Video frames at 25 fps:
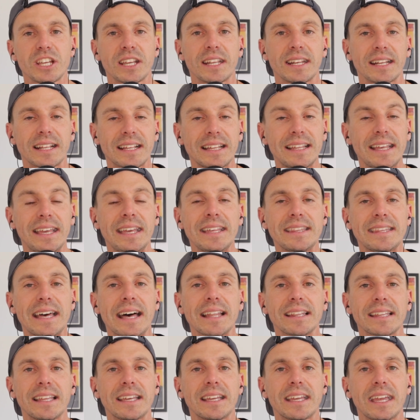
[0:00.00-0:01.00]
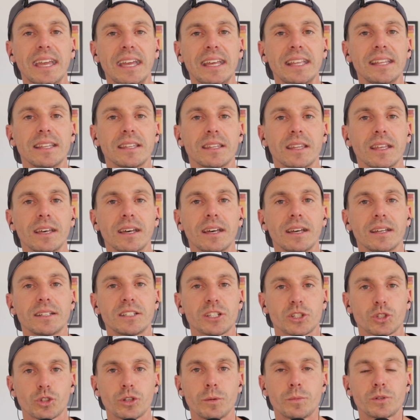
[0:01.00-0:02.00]
You can hit that link in the
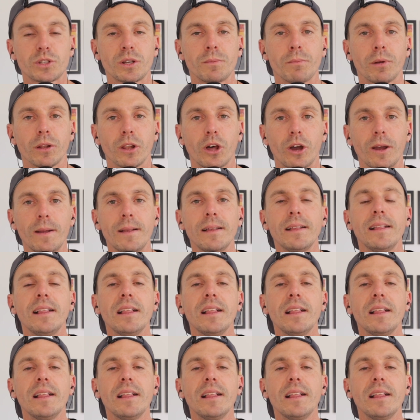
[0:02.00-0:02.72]
description below.